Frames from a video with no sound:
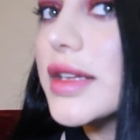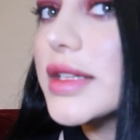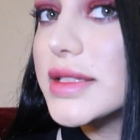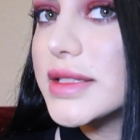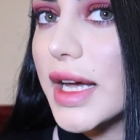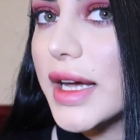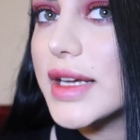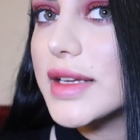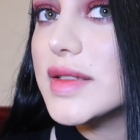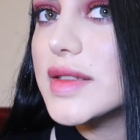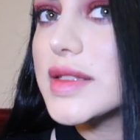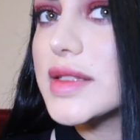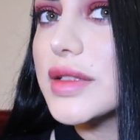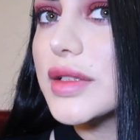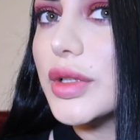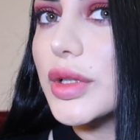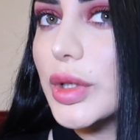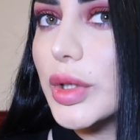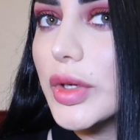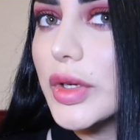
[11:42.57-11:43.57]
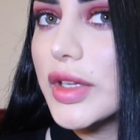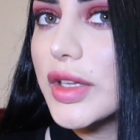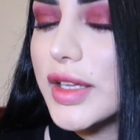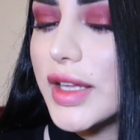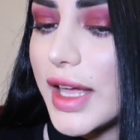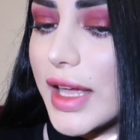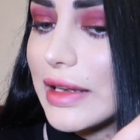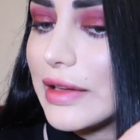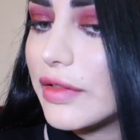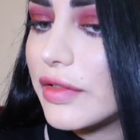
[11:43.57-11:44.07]
does look
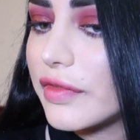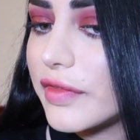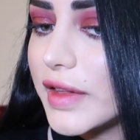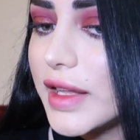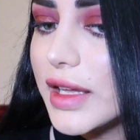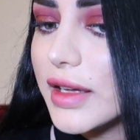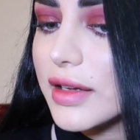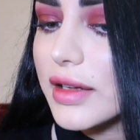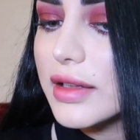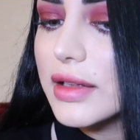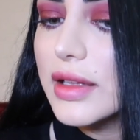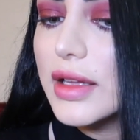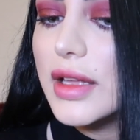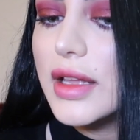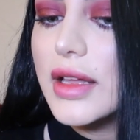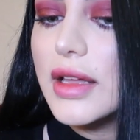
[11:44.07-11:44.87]
and feel